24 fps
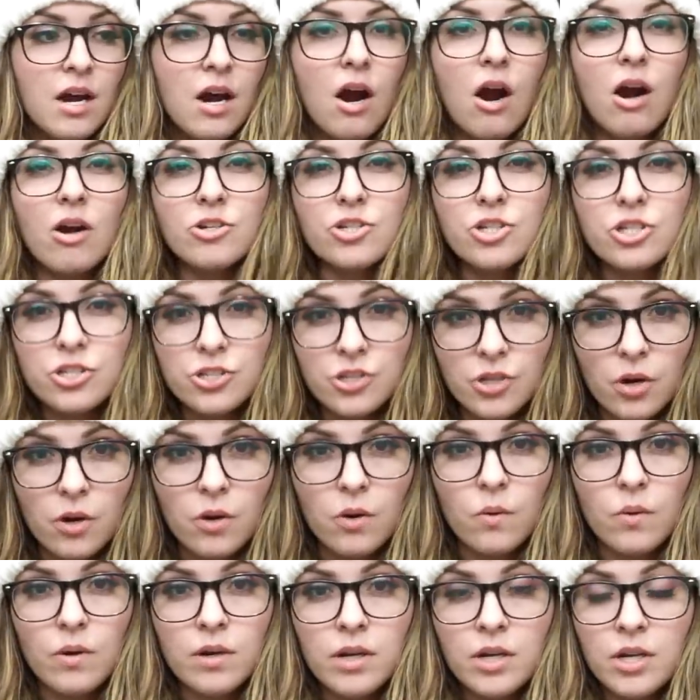are
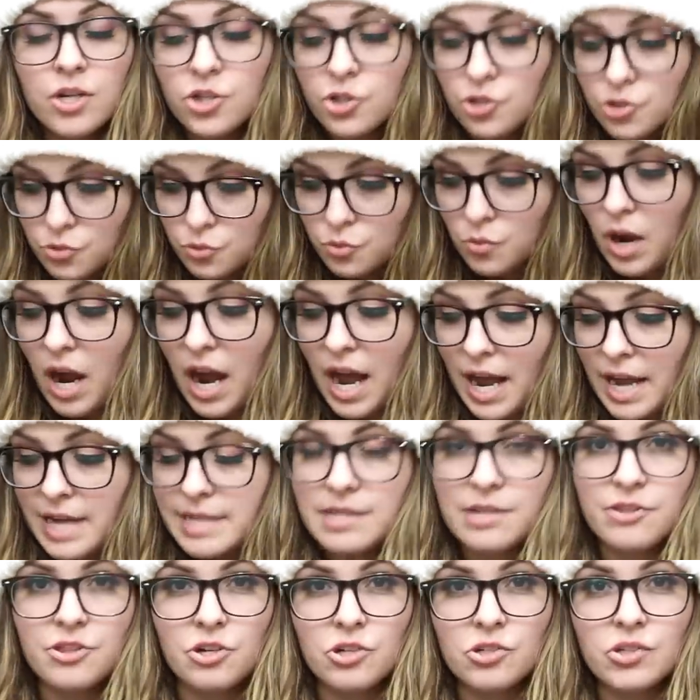so dry
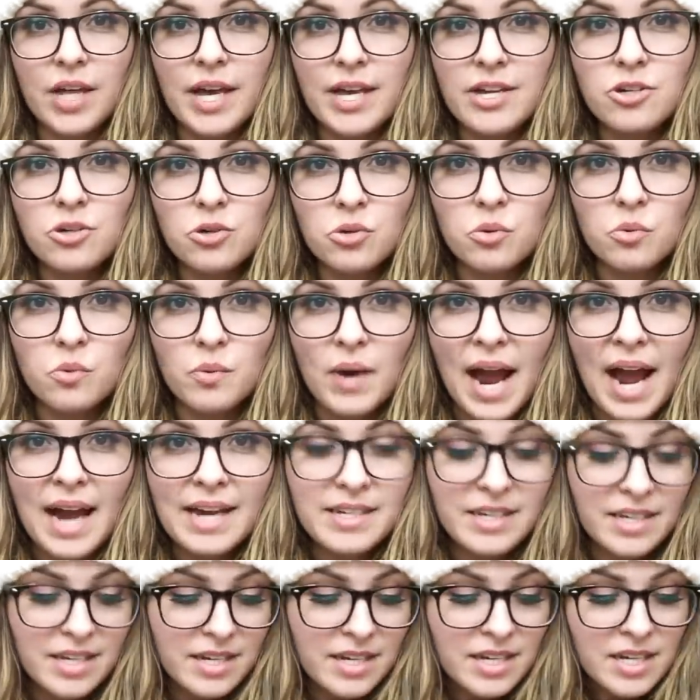that they're like
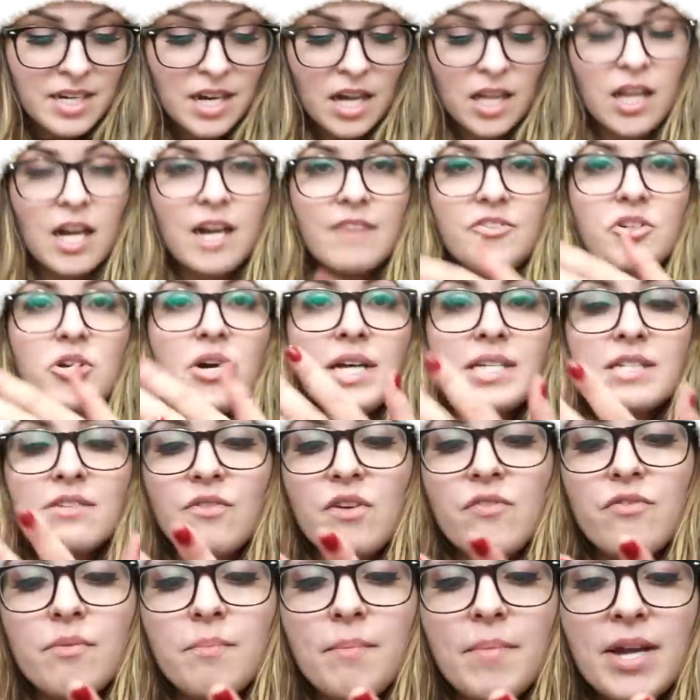cracking. A lot of you guys have
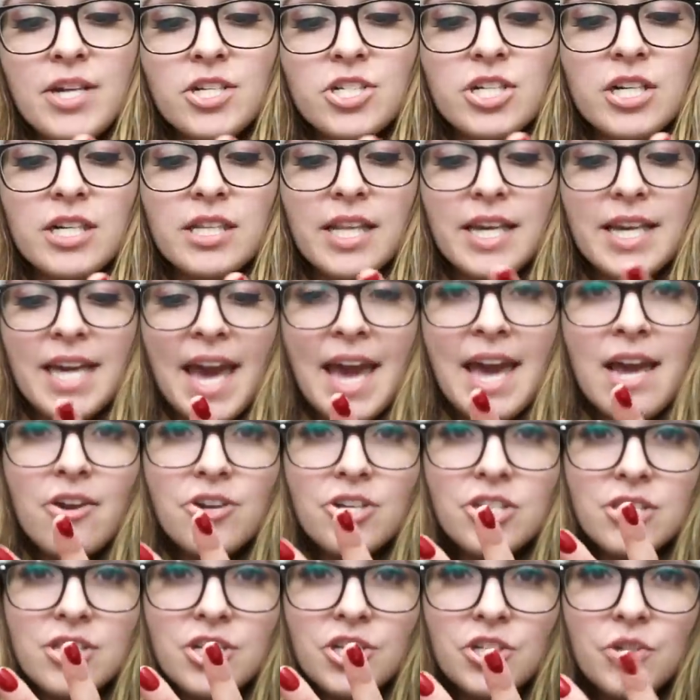even mentioned like, hey,
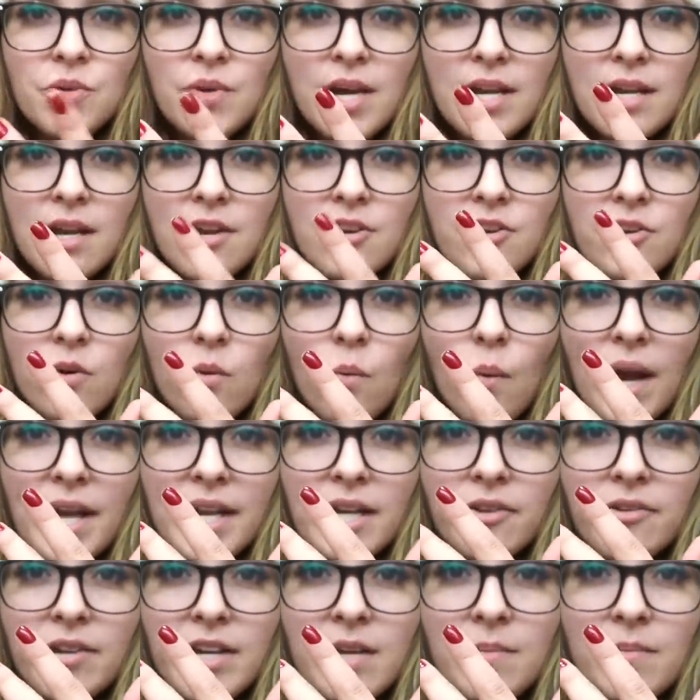did you get a new
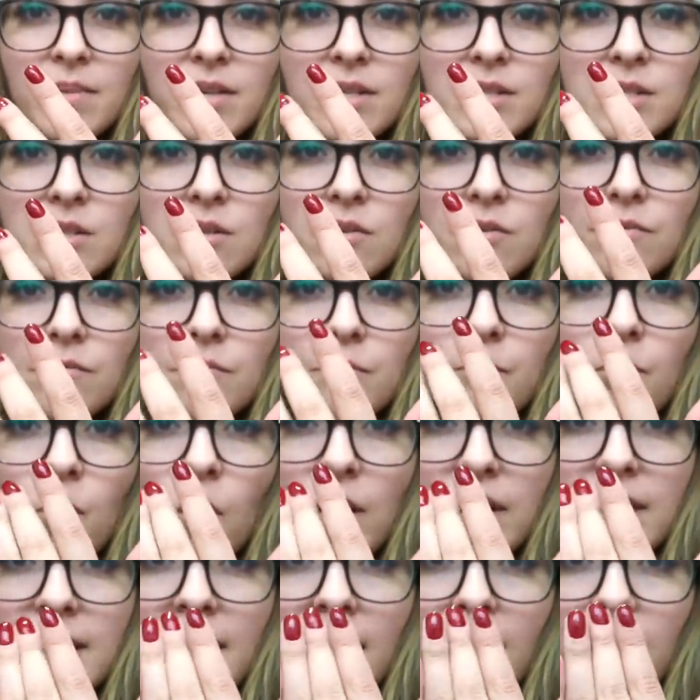wedding ring? Because you've
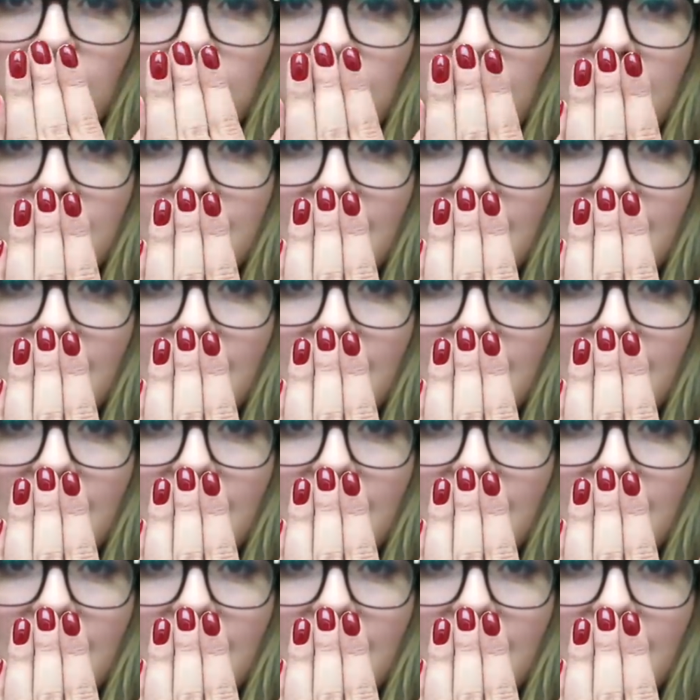pointed out like